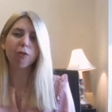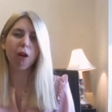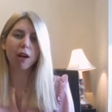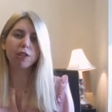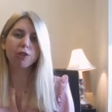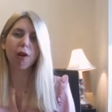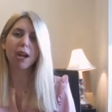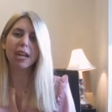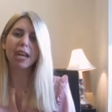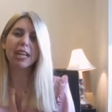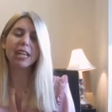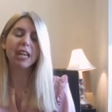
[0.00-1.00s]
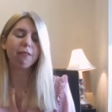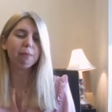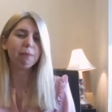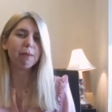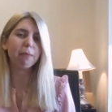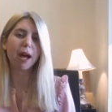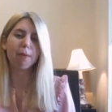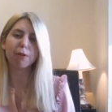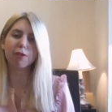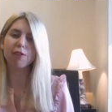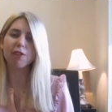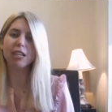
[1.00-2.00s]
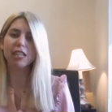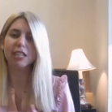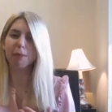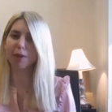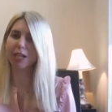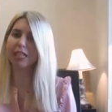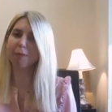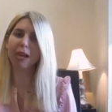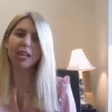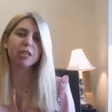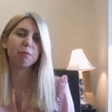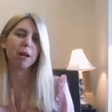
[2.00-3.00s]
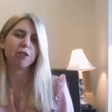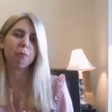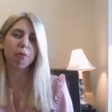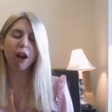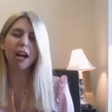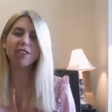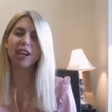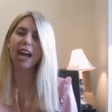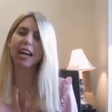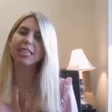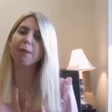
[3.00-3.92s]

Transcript: cross training, giving people opportunities to participate in special projects.